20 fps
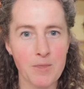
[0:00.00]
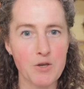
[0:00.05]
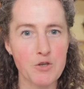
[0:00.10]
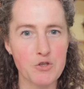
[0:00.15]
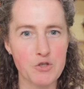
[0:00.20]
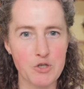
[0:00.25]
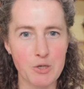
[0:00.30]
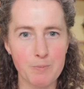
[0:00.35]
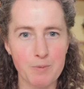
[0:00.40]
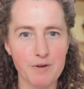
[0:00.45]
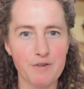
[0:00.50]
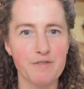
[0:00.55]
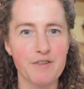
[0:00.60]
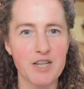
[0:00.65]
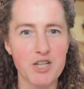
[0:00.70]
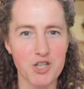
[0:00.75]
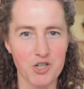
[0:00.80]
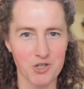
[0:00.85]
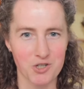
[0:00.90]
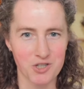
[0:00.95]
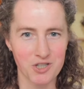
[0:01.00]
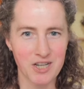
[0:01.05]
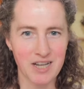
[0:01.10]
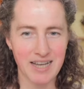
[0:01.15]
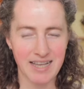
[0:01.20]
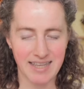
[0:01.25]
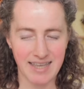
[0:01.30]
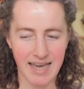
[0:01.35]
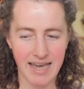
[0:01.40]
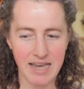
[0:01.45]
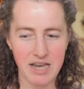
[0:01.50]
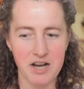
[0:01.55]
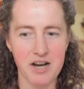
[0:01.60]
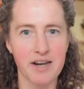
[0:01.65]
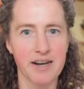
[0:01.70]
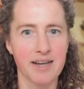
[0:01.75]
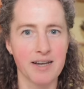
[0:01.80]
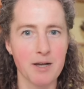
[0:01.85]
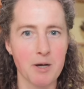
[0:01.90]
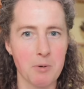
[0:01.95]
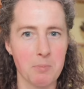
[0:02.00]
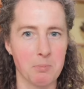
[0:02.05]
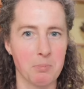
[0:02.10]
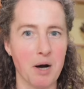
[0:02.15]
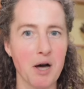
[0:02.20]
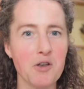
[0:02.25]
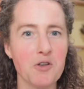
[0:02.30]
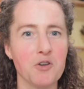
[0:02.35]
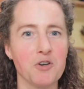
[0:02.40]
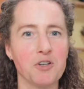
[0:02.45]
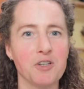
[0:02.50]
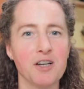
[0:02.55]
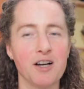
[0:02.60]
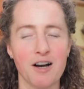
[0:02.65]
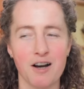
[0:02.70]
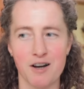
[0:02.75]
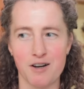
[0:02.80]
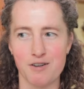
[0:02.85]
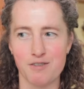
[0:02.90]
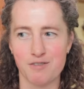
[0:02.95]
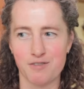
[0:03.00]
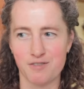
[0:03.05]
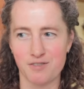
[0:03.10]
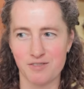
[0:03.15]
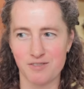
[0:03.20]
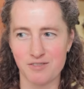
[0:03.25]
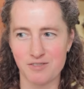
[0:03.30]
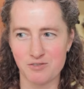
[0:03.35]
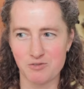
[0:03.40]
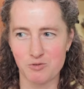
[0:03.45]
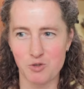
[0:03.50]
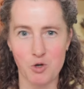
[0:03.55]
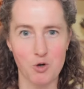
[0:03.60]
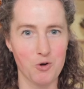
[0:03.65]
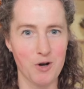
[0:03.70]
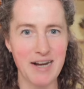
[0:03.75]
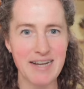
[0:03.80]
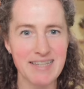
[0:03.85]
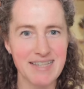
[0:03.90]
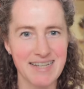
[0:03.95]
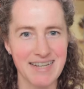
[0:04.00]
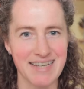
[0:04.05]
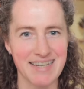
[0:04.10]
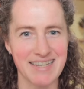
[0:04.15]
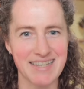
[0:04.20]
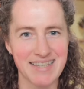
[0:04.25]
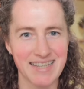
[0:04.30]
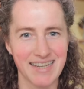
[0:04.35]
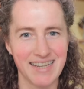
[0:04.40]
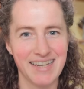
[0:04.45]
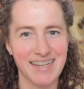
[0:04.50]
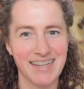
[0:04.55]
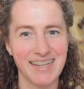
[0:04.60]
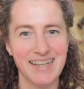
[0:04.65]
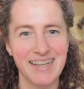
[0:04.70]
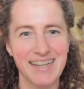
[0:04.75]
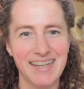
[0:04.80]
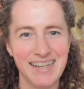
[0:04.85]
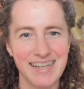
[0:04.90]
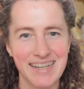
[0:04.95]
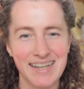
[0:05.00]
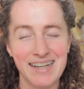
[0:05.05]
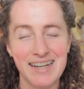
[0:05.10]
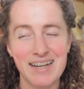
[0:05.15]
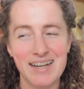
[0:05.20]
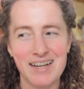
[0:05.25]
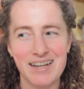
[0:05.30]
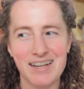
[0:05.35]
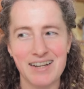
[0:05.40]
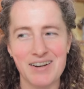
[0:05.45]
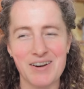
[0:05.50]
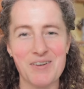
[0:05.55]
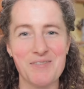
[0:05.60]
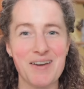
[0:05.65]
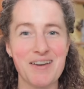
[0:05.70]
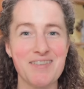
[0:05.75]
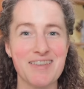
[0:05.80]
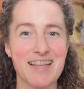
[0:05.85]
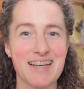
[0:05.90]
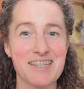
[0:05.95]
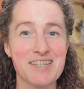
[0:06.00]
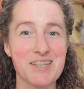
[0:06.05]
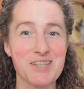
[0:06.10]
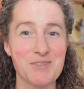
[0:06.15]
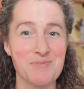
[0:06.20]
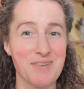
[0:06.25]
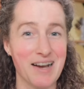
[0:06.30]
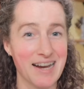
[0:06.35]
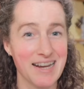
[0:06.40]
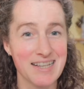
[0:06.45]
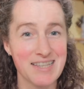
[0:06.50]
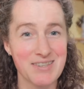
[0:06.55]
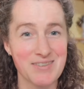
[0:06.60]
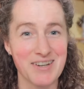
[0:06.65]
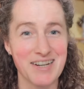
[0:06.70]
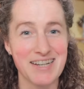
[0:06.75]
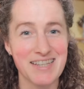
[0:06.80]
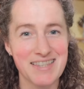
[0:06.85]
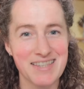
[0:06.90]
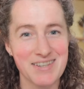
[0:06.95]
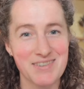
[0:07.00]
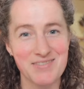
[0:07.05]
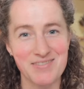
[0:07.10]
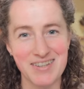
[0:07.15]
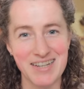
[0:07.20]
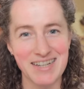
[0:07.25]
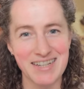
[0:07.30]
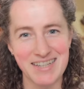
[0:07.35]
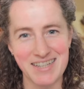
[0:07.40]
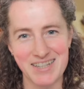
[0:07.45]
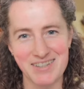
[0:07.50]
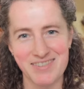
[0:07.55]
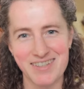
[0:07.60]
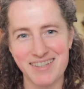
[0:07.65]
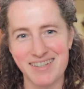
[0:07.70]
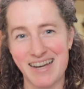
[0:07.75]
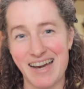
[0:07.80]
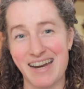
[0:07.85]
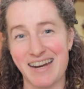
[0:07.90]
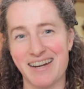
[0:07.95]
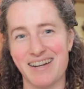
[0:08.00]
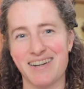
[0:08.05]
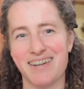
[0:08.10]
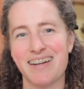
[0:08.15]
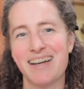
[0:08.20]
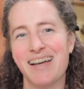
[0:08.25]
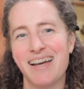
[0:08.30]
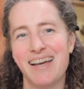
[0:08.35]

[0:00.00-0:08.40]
superficial, chaotic bundle of craziness. Or maybe that's just my experience of being a human. I don't know.